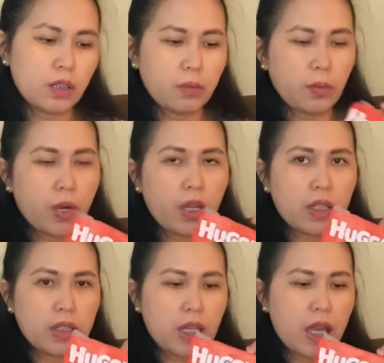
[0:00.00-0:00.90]
The brand
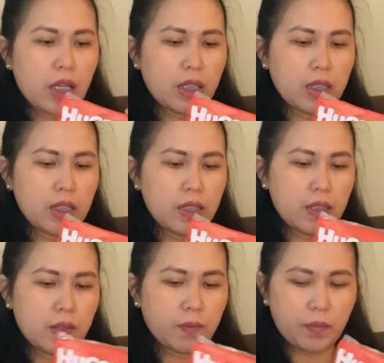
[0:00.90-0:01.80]
is Huggies.
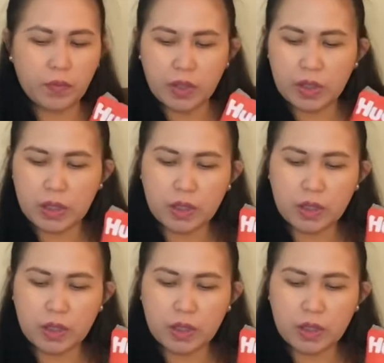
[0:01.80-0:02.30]
This